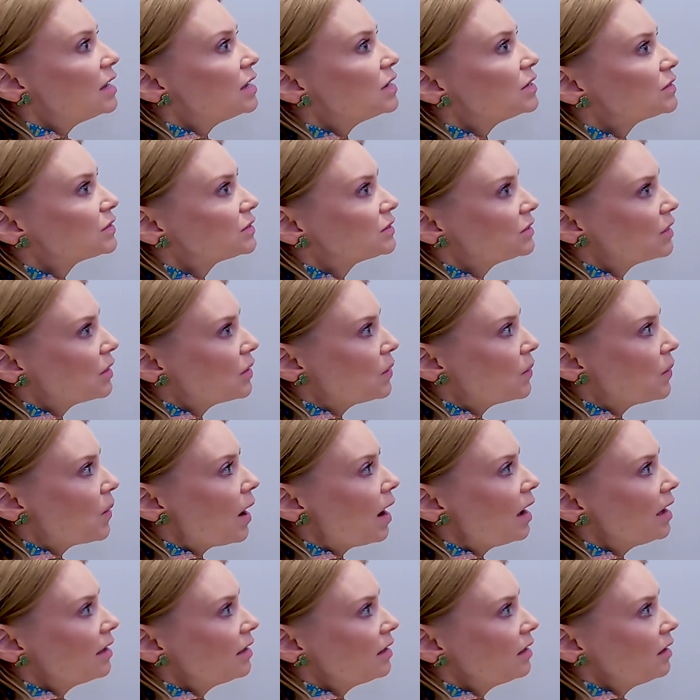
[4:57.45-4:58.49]
So,
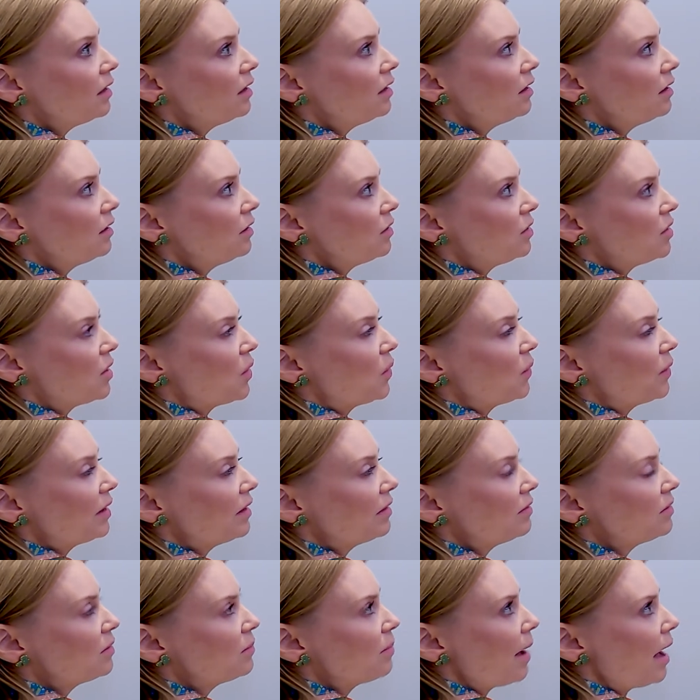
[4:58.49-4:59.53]

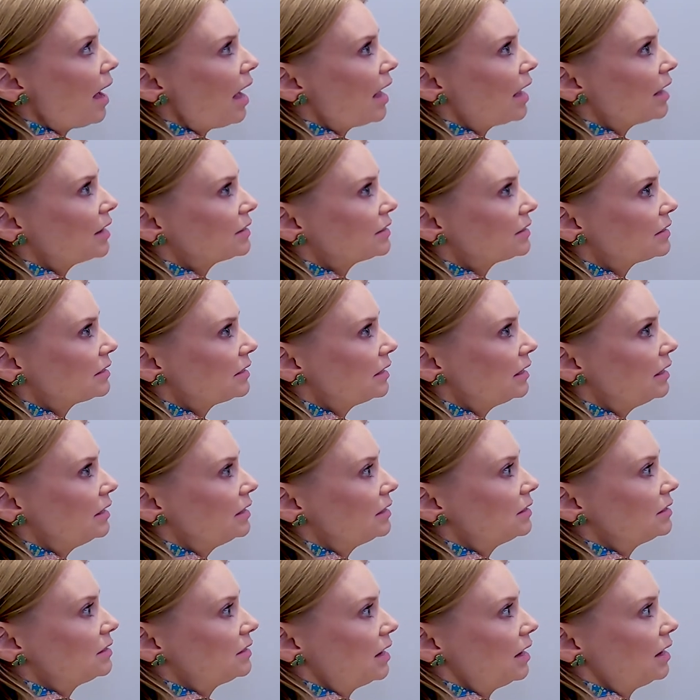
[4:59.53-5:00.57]
in the past 8
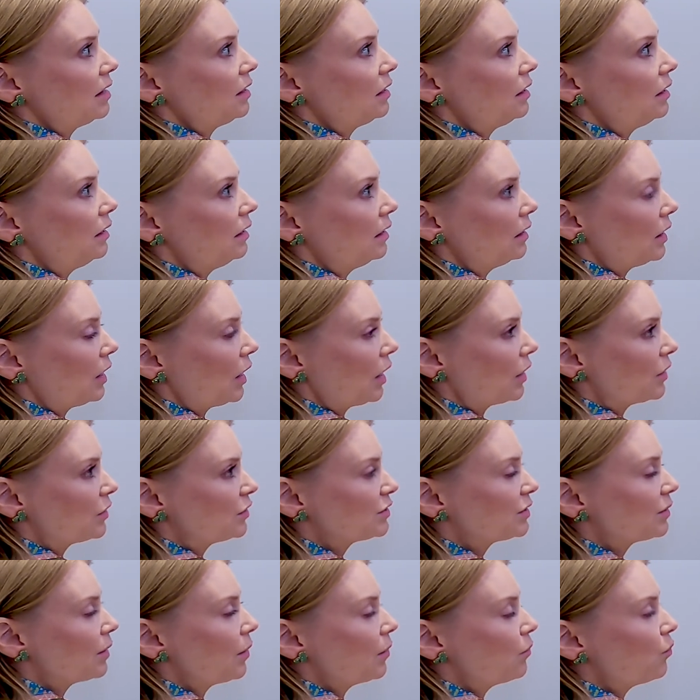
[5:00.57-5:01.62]
to 10
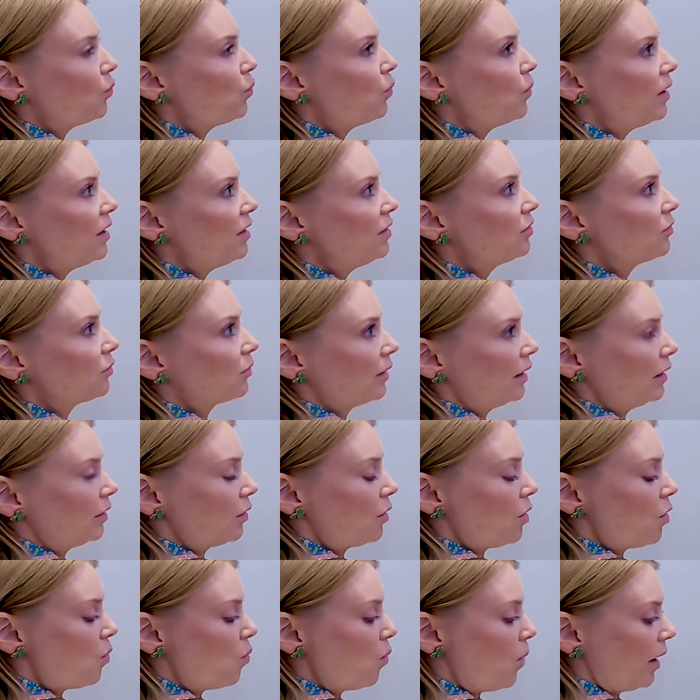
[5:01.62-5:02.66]
years, with greater
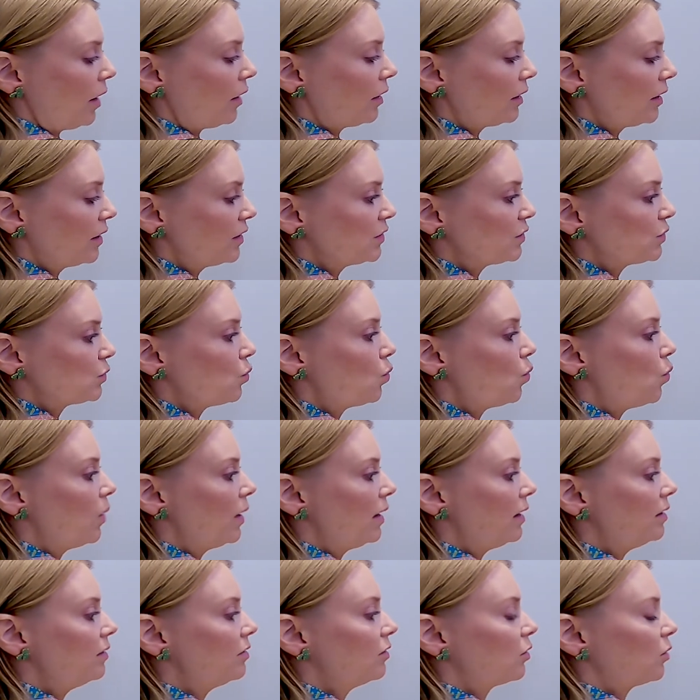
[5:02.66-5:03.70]
awareness,
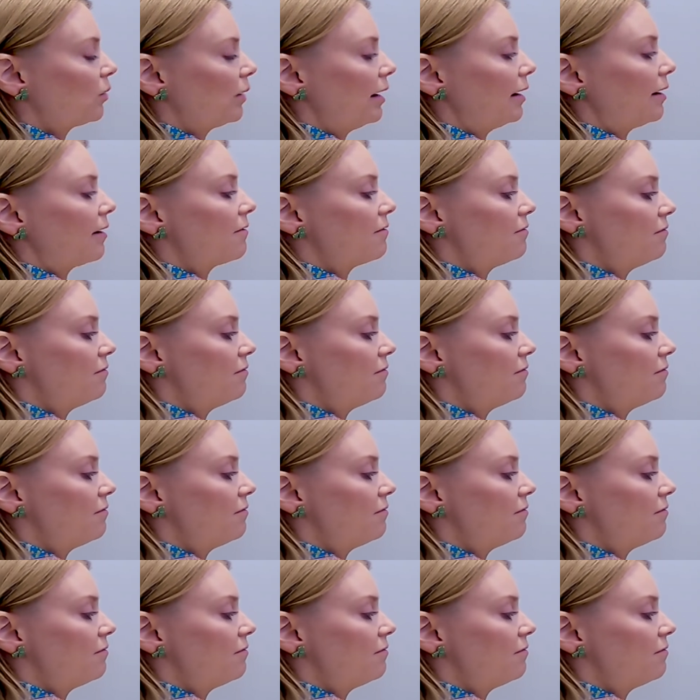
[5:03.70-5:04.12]
with greater